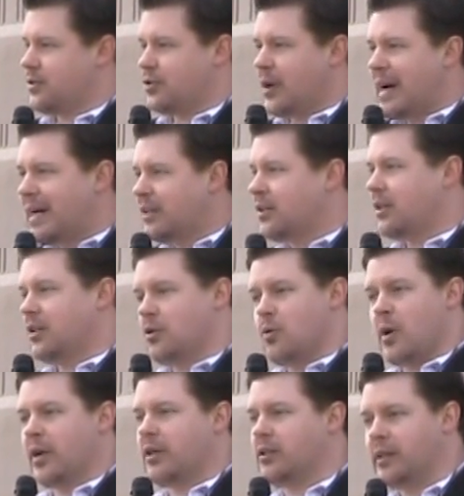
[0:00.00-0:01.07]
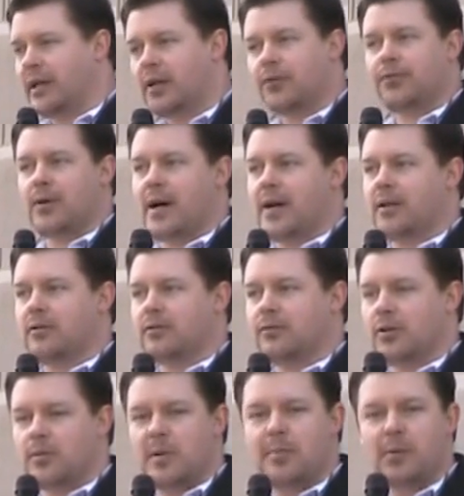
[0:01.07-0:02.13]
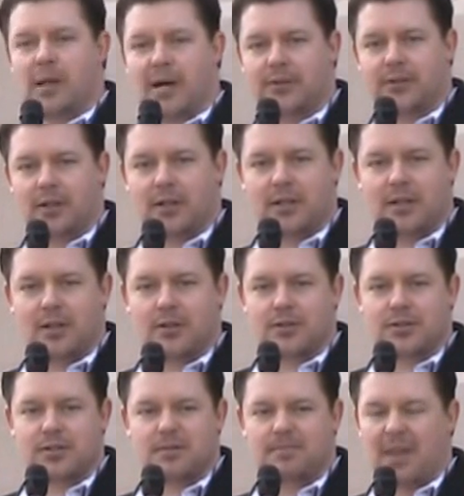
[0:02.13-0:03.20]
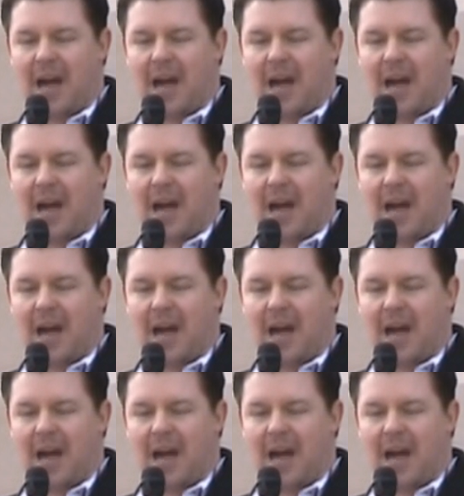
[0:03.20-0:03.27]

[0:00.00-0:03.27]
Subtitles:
Is there anything you want to clarify for the people out there? And he goes,